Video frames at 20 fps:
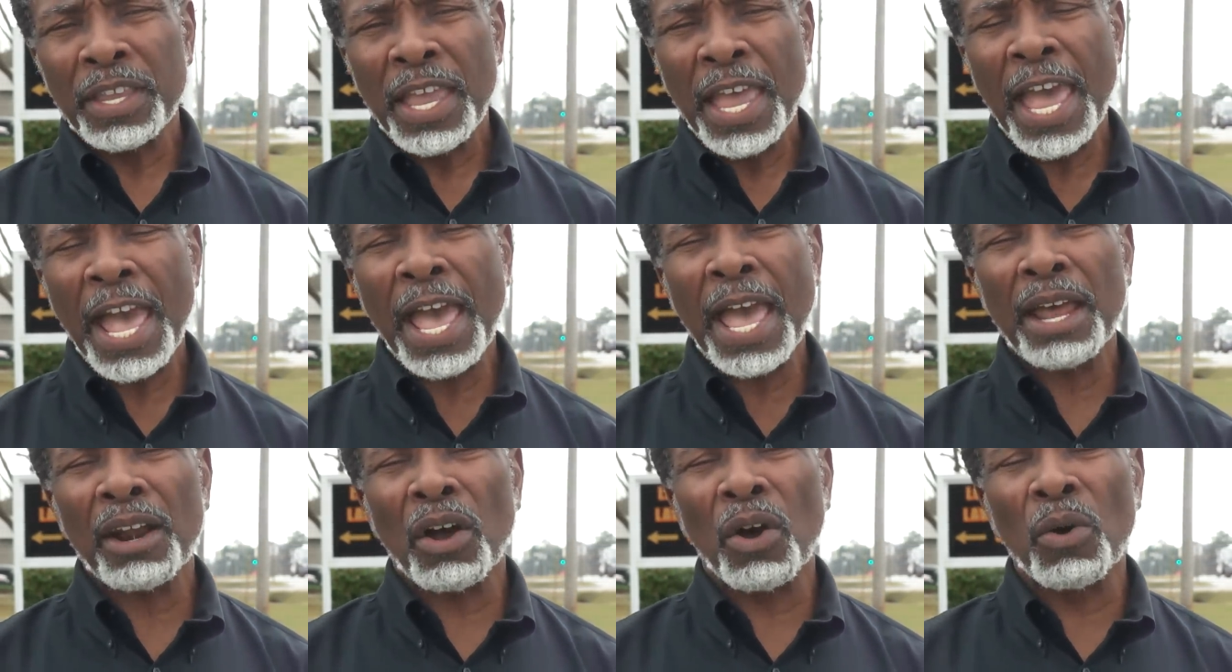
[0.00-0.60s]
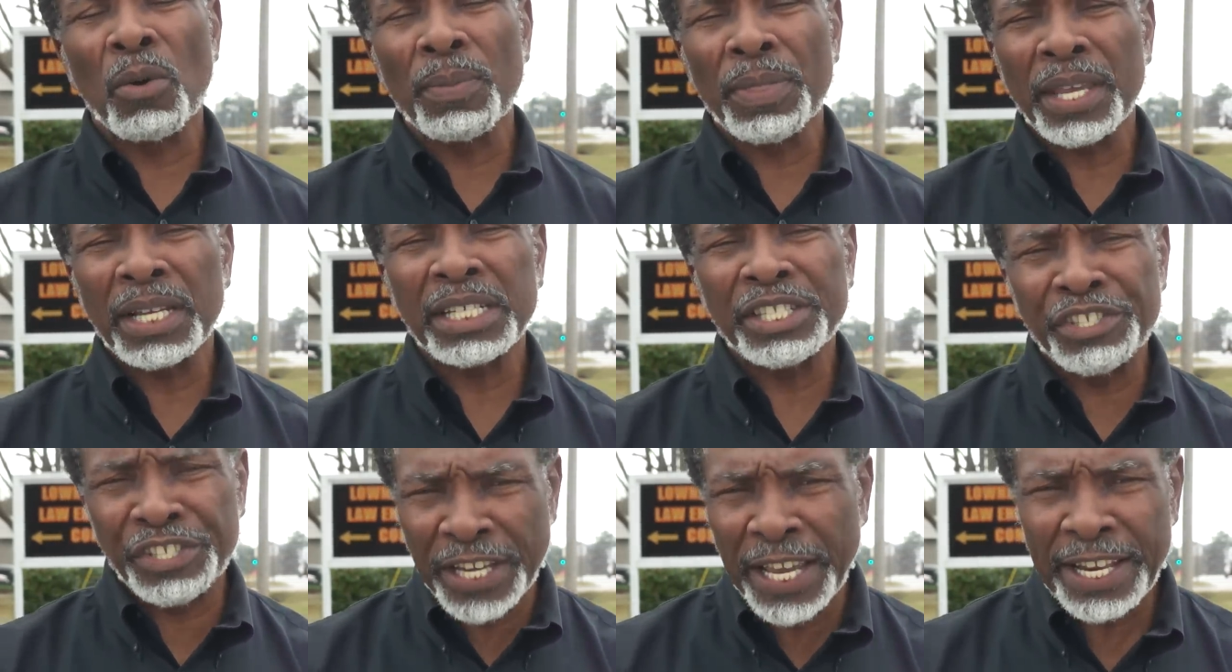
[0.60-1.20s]
had on
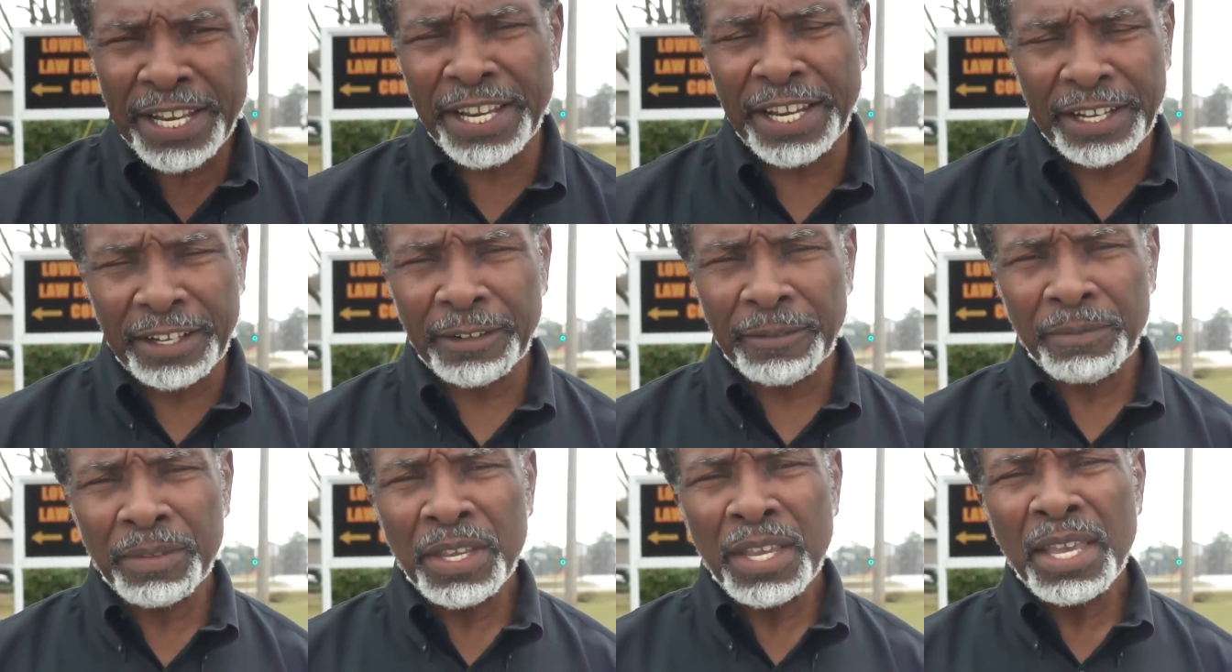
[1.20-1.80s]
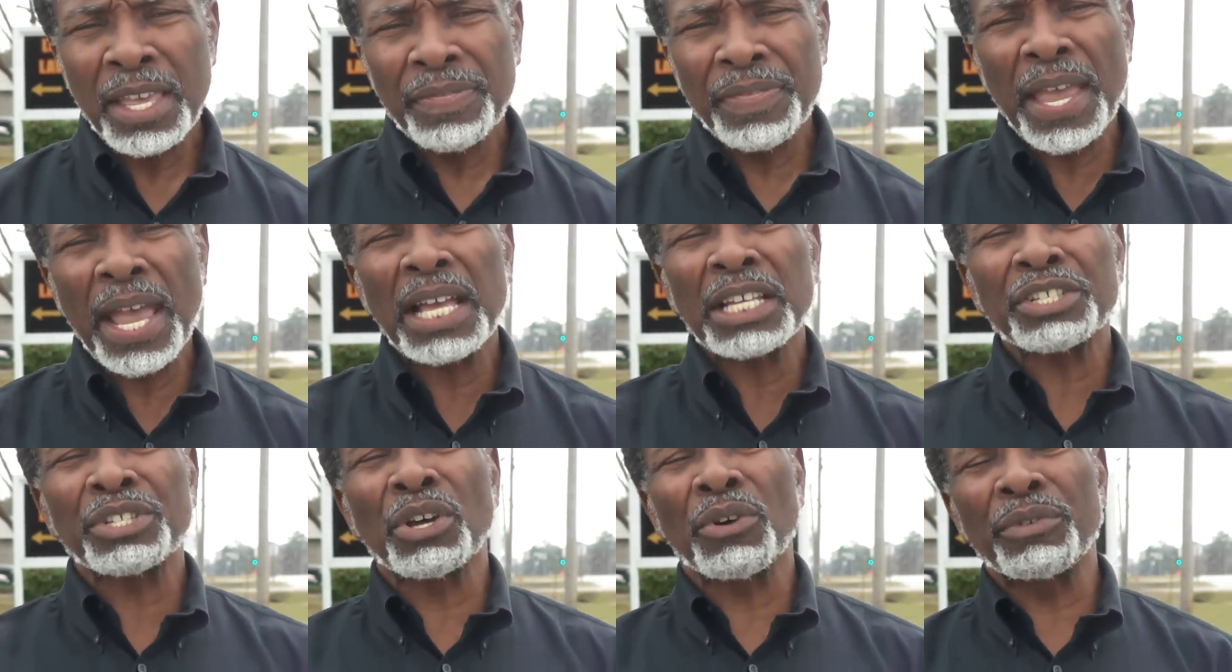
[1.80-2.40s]
the agenda.
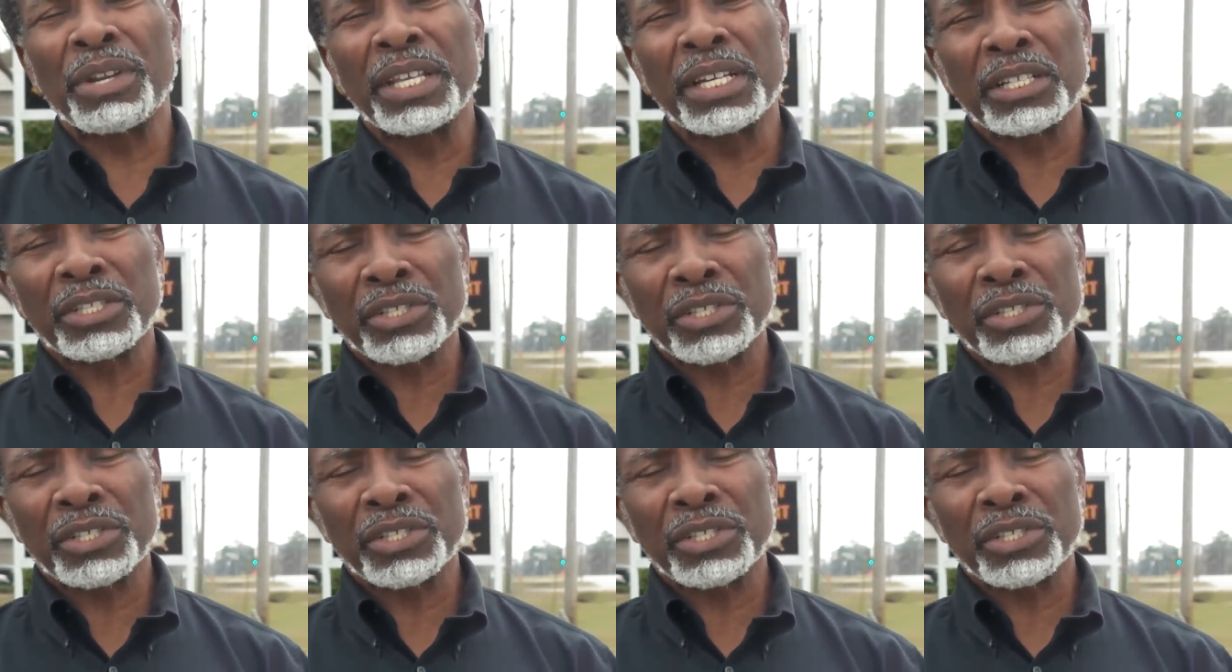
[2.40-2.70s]
There's no need